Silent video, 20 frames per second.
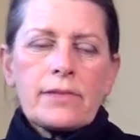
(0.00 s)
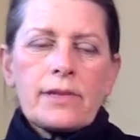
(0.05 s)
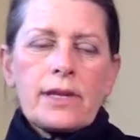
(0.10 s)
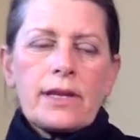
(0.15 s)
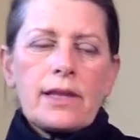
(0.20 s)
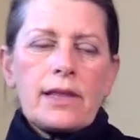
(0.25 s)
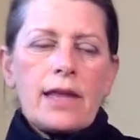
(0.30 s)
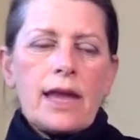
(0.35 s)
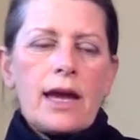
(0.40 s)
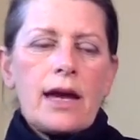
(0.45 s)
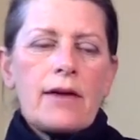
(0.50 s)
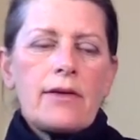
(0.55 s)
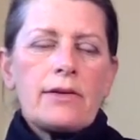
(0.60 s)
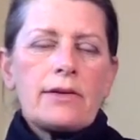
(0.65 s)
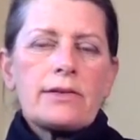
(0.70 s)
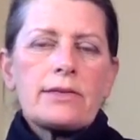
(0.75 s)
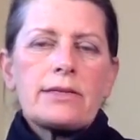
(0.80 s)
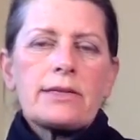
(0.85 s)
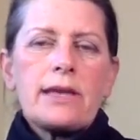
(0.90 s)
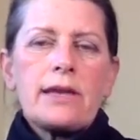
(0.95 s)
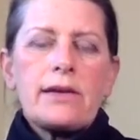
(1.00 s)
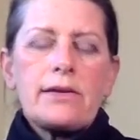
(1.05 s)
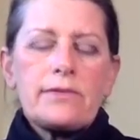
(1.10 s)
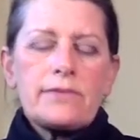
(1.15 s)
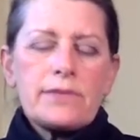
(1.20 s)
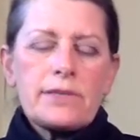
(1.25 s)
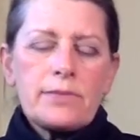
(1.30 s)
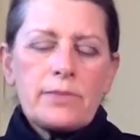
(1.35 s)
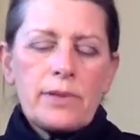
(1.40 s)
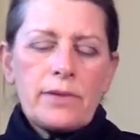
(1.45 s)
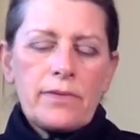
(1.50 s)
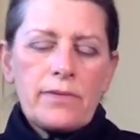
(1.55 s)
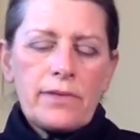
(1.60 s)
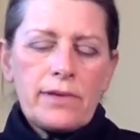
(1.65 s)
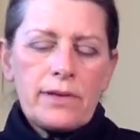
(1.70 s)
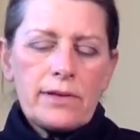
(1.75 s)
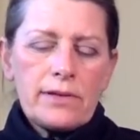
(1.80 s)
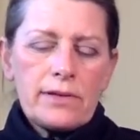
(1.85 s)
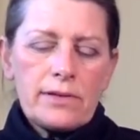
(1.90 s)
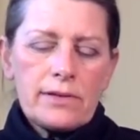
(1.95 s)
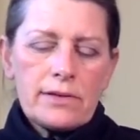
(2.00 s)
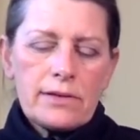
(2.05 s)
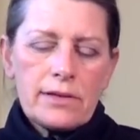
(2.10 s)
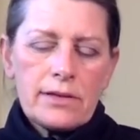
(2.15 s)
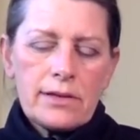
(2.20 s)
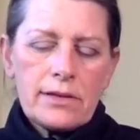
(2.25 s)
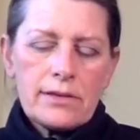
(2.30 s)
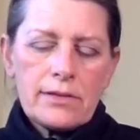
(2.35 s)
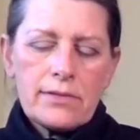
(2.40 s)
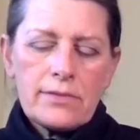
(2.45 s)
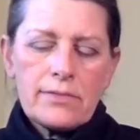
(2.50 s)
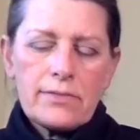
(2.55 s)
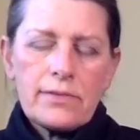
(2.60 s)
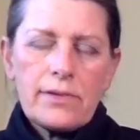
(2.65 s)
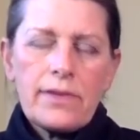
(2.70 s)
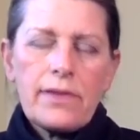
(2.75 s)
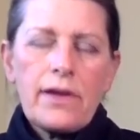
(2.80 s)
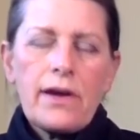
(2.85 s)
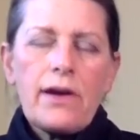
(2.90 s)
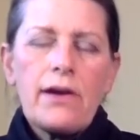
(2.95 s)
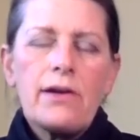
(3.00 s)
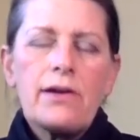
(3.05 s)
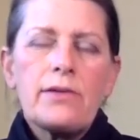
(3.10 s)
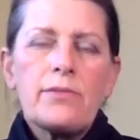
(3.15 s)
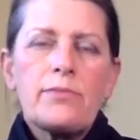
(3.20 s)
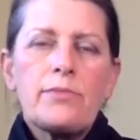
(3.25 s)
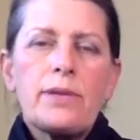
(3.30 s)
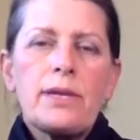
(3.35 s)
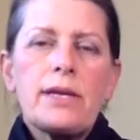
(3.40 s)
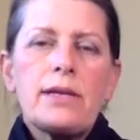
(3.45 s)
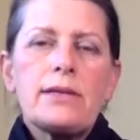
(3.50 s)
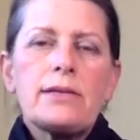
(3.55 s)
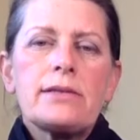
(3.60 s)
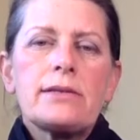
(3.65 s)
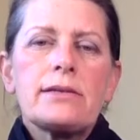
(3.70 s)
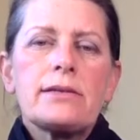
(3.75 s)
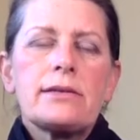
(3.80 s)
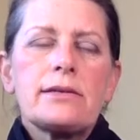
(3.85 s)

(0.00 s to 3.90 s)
Allow yourself to be filled with the heartbeat